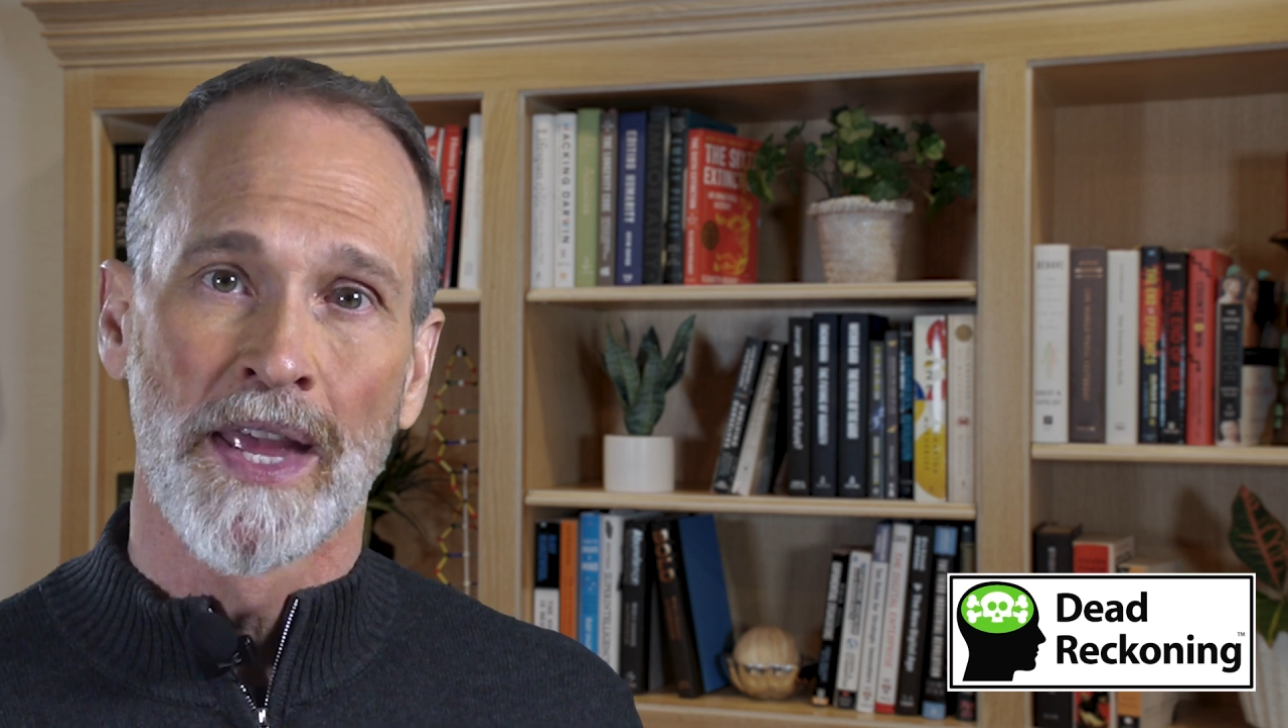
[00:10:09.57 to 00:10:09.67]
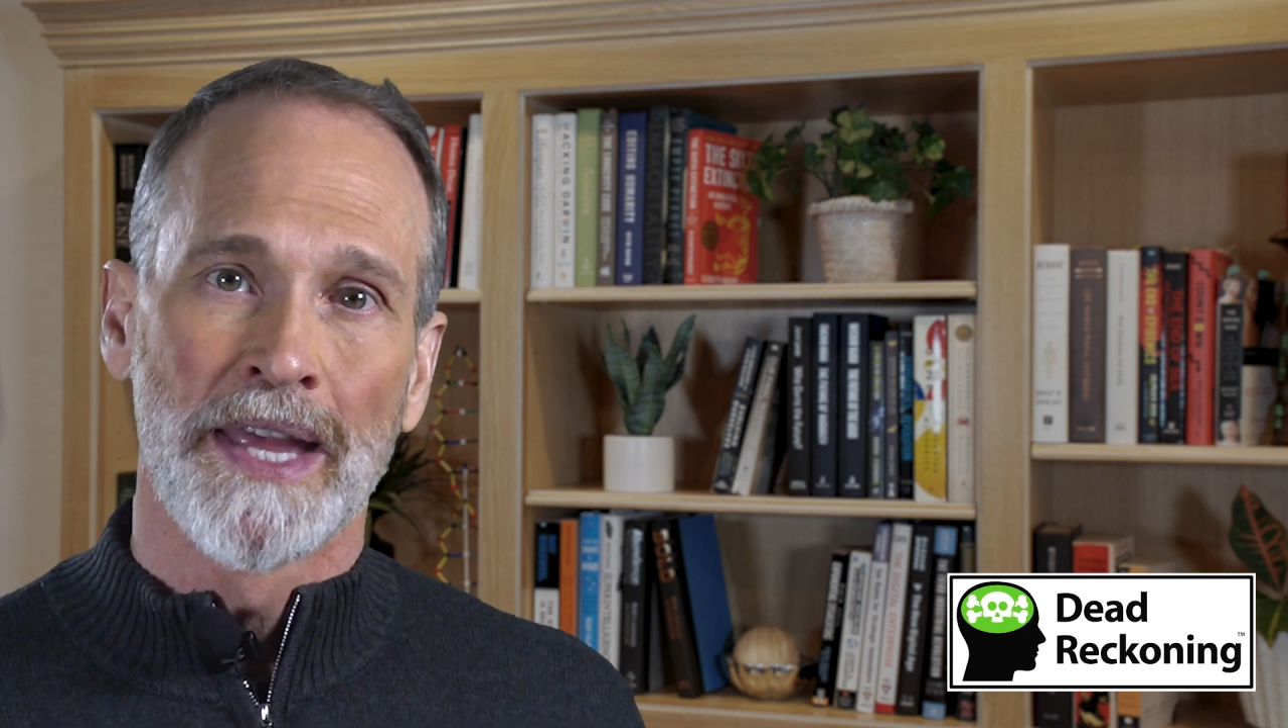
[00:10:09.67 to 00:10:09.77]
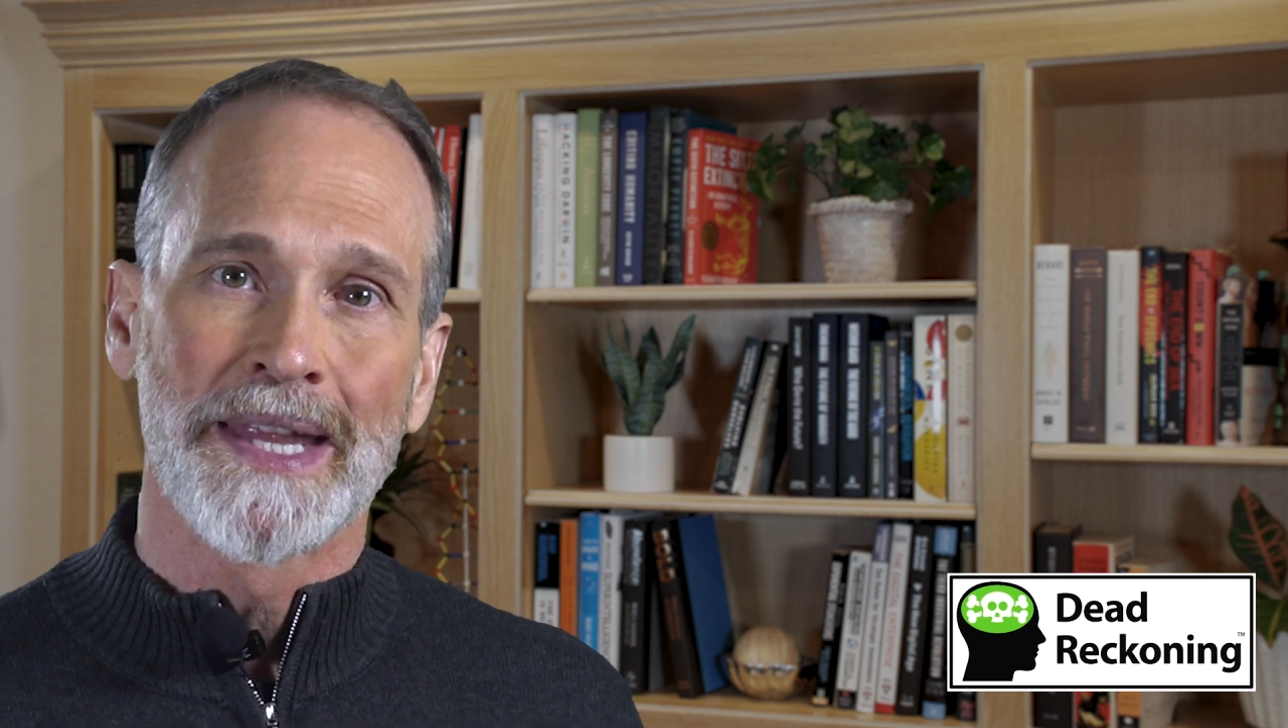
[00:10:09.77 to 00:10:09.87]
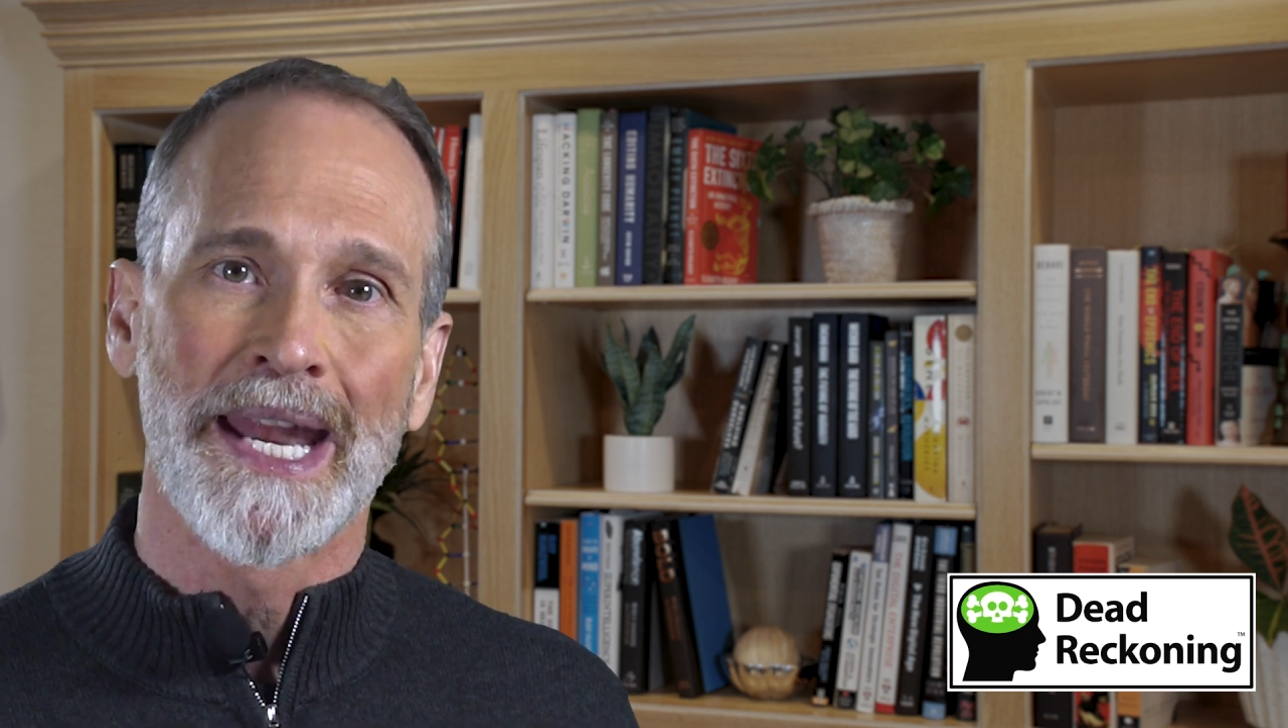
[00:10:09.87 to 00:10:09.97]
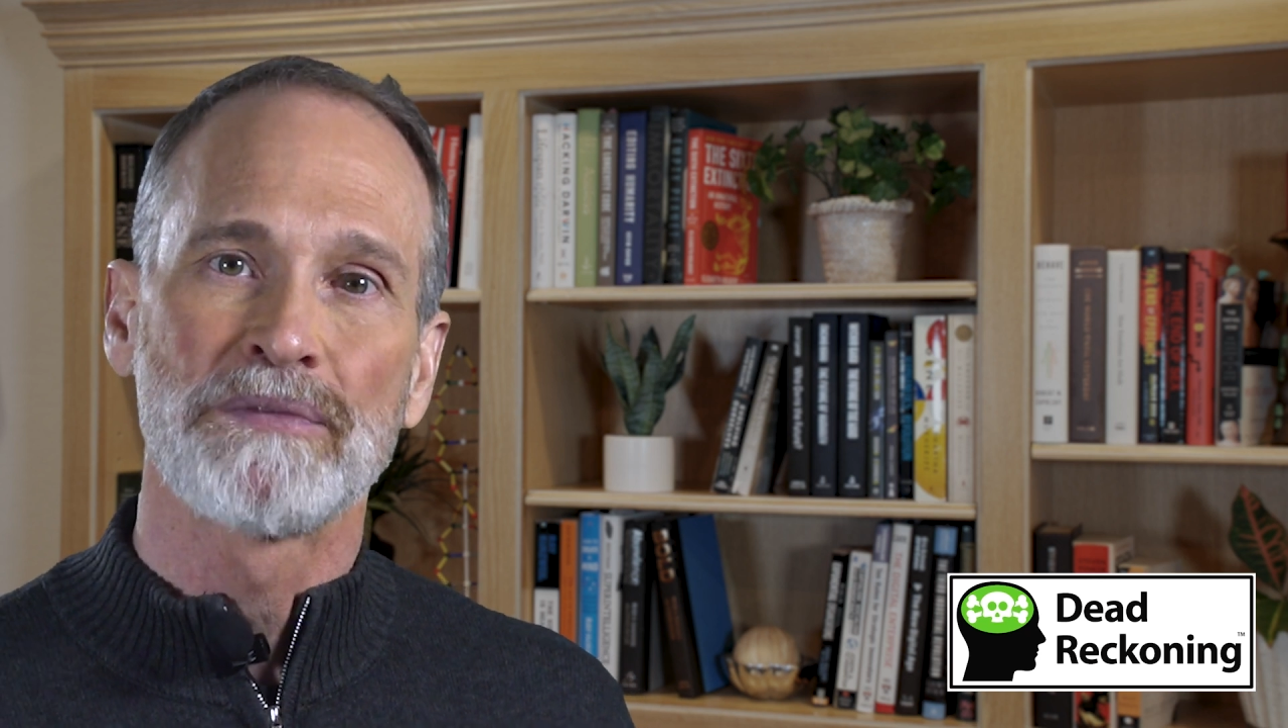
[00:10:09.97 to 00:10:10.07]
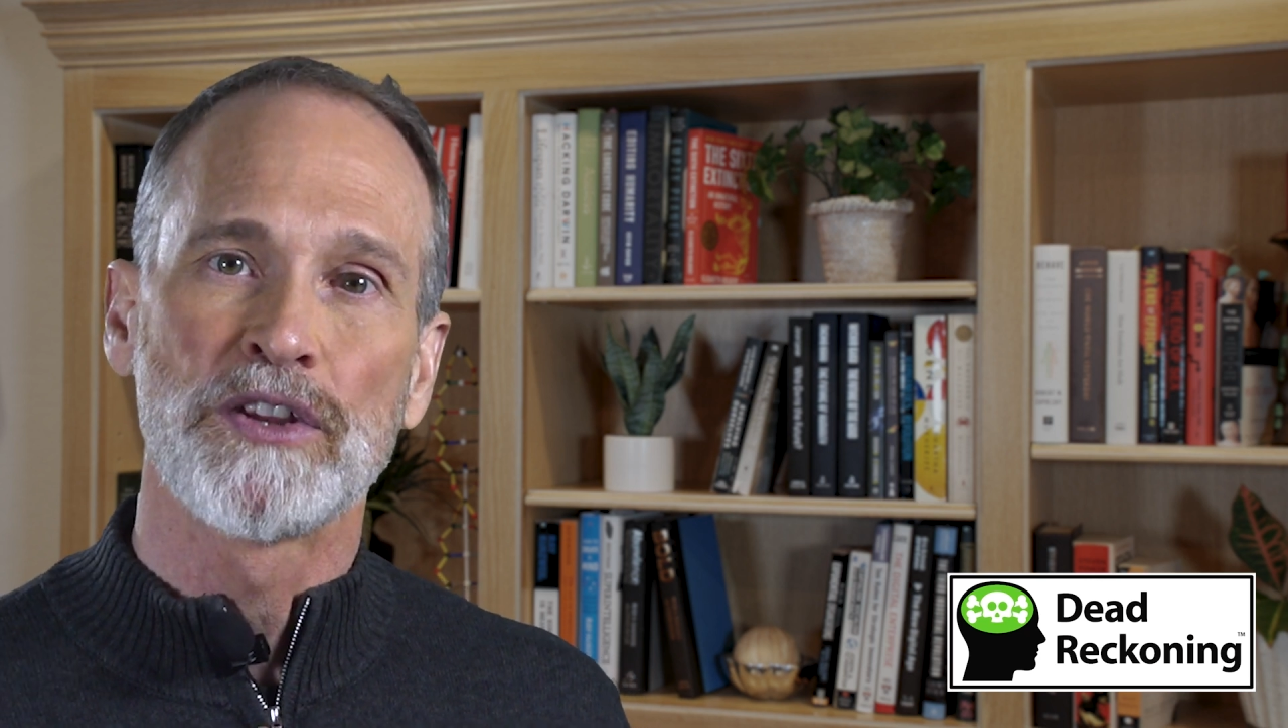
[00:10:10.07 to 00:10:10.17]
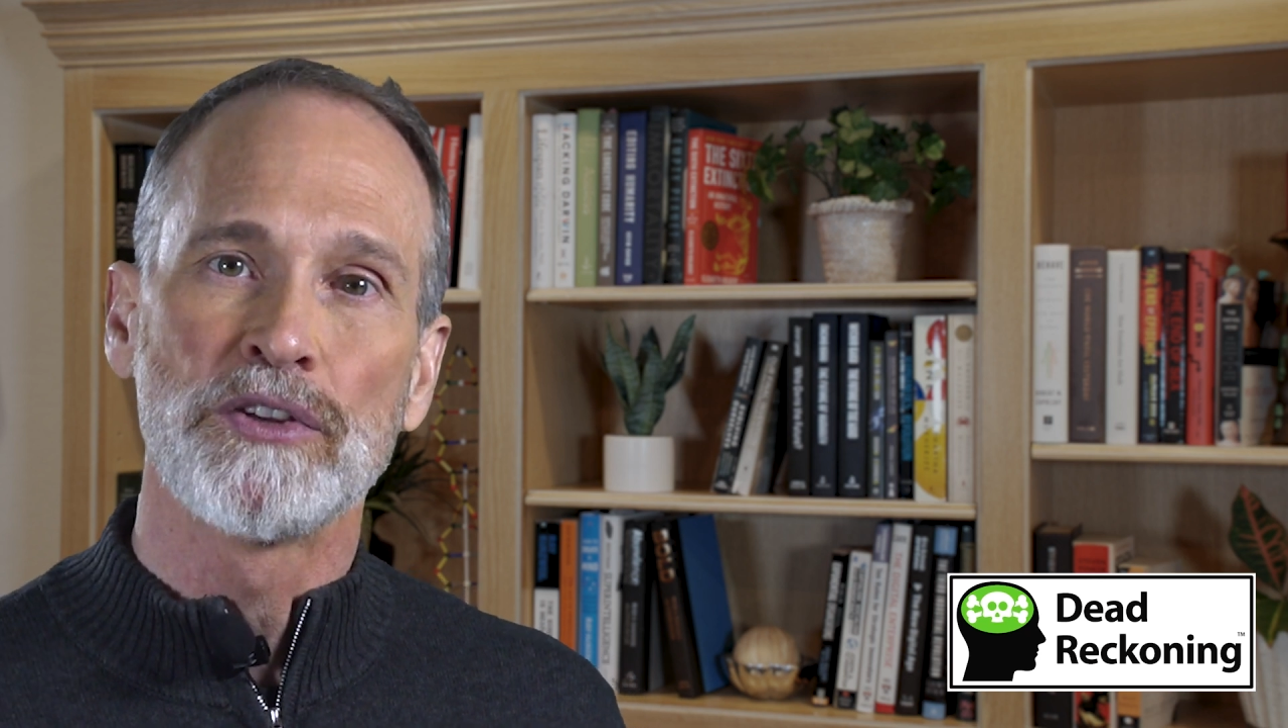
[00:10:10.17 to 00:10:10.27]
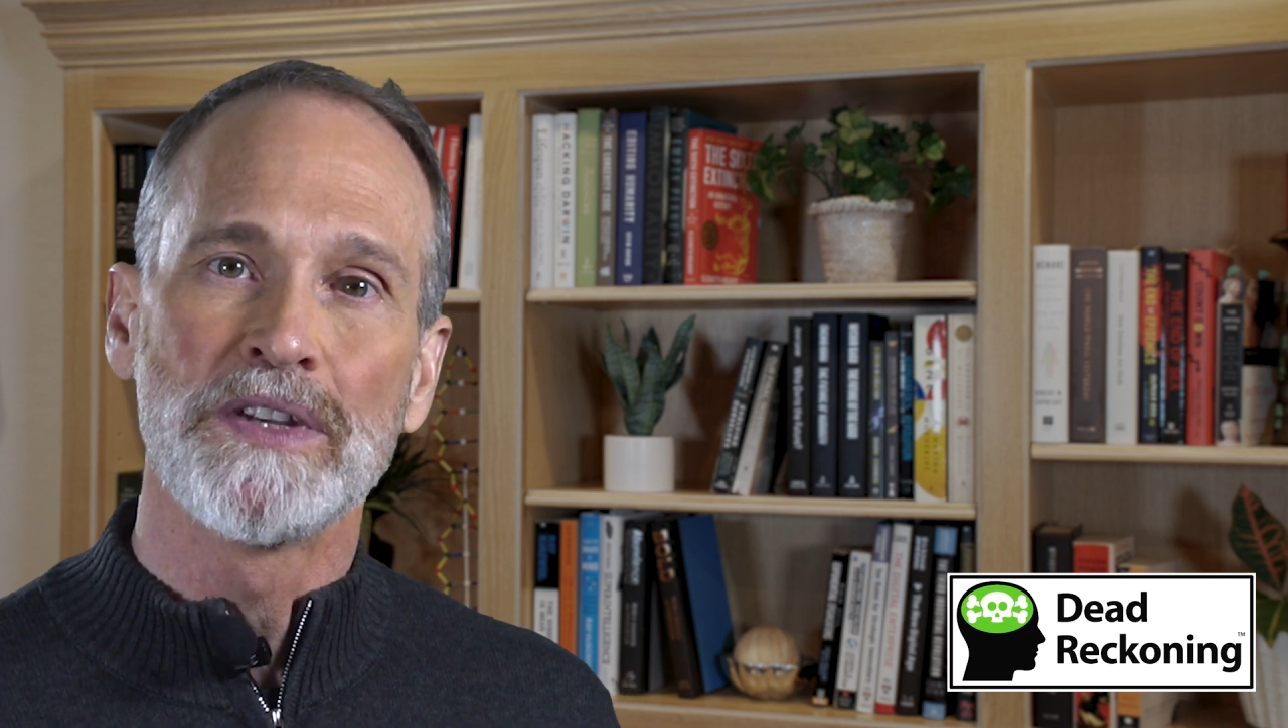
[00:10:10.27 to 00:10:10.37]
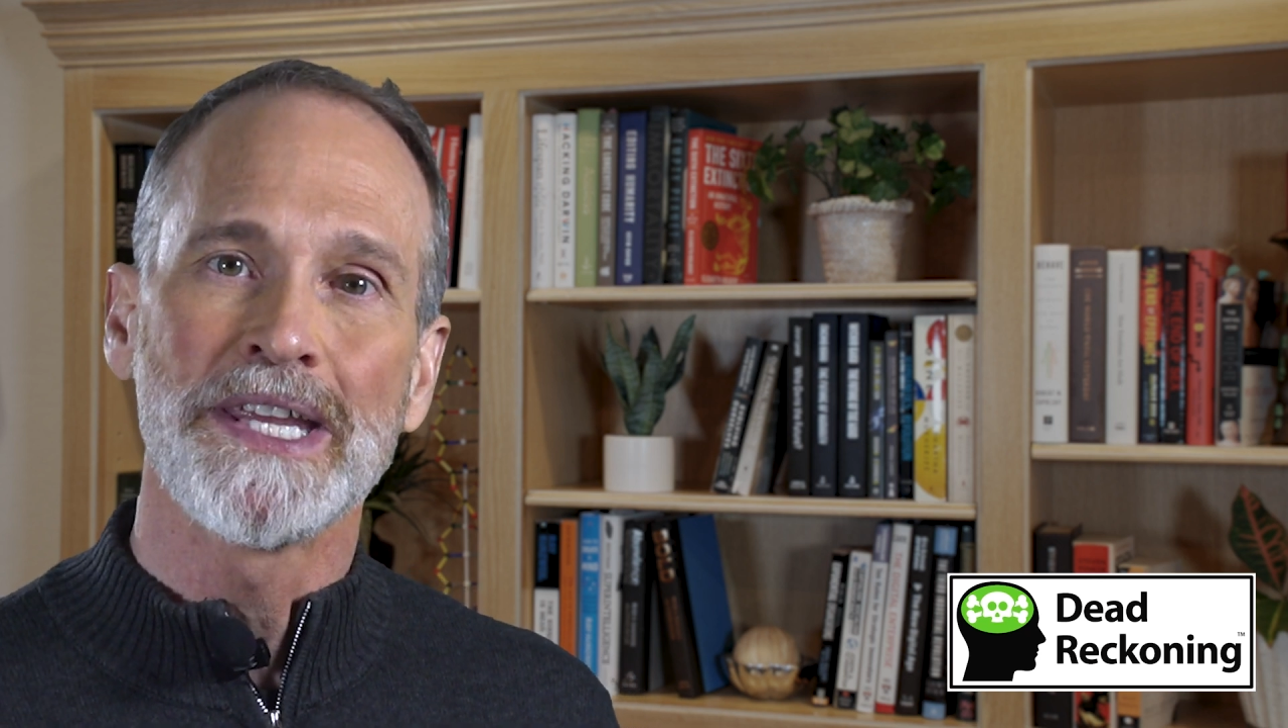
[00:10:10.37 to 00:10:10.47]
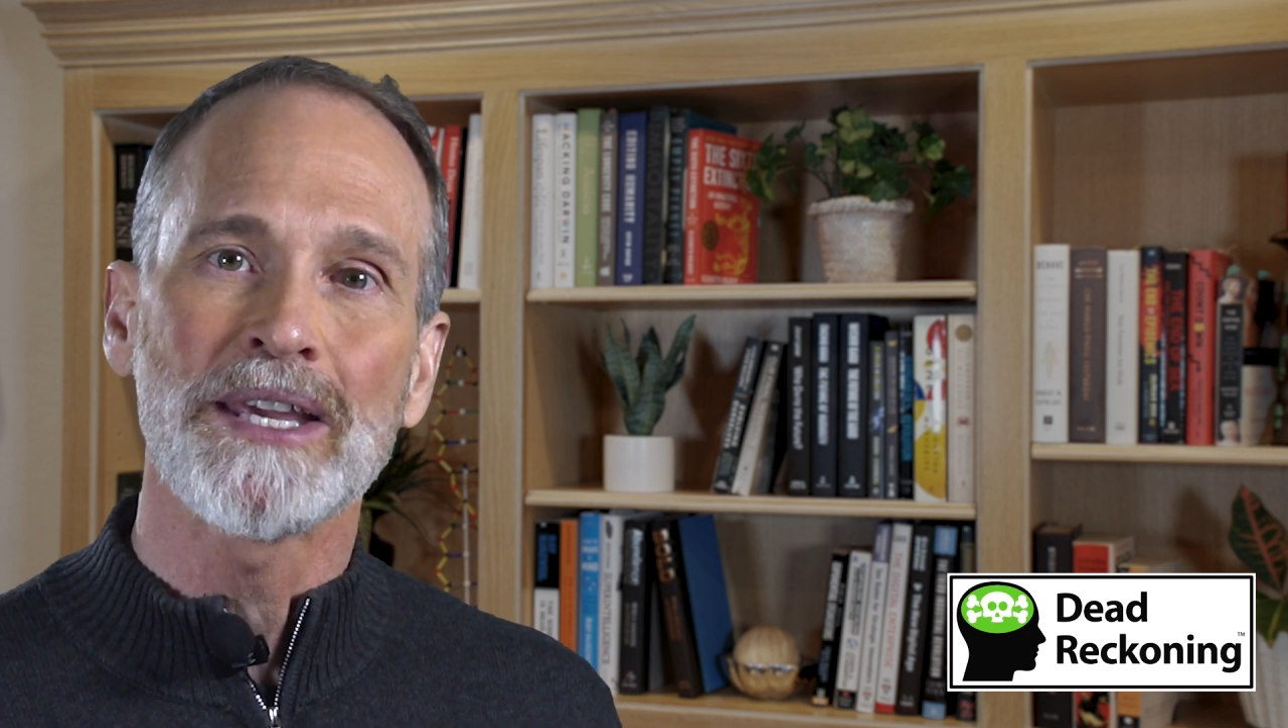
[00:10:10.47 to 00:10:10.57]
that have the
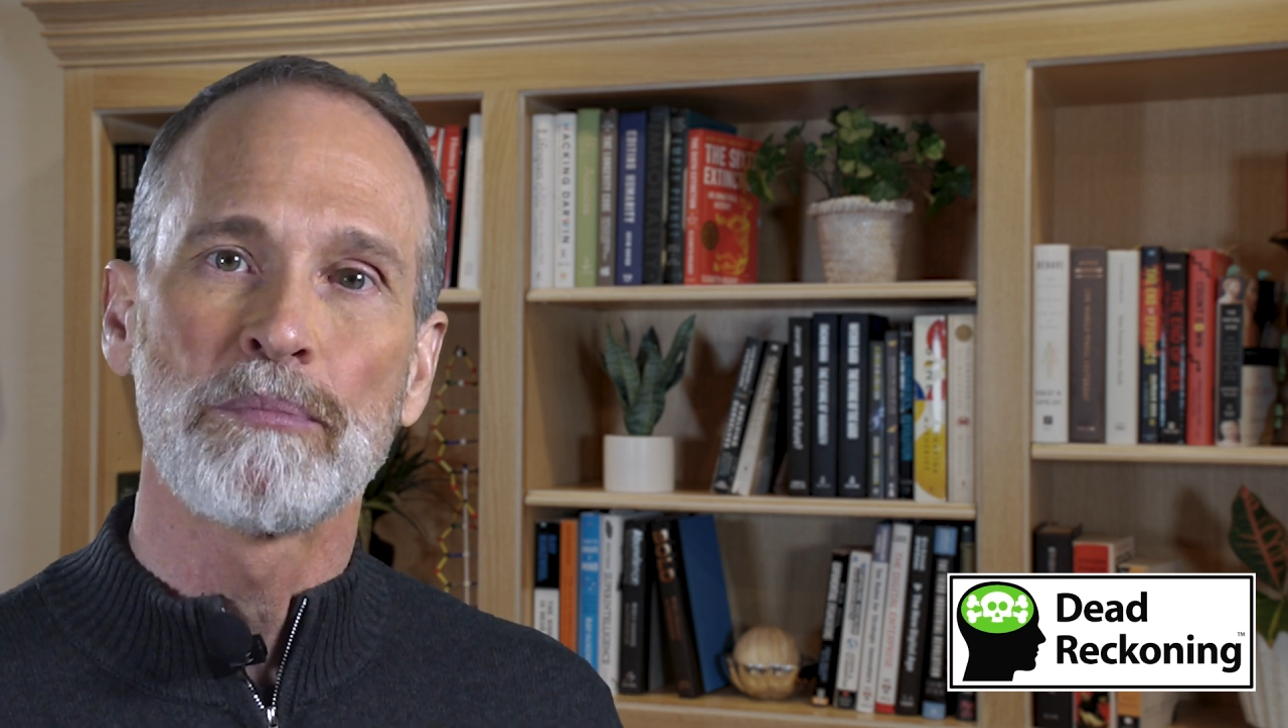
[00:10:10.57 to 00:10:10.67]
unique